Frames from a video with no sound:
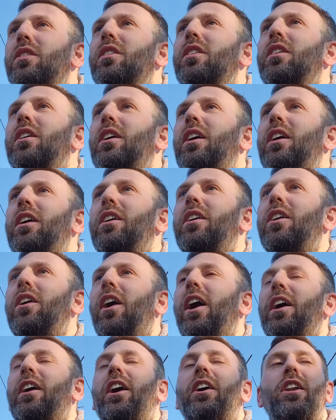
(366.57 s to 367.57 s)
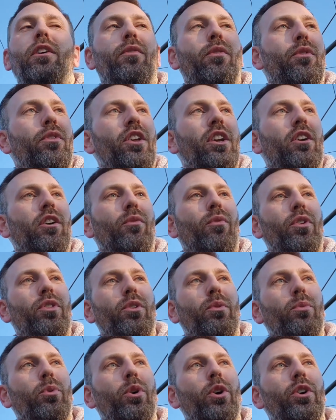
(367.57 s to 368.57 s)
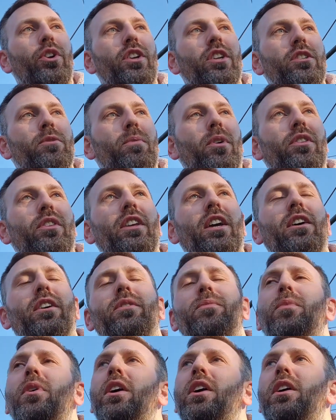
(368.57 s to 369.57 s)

I can't even think of what the word is, but there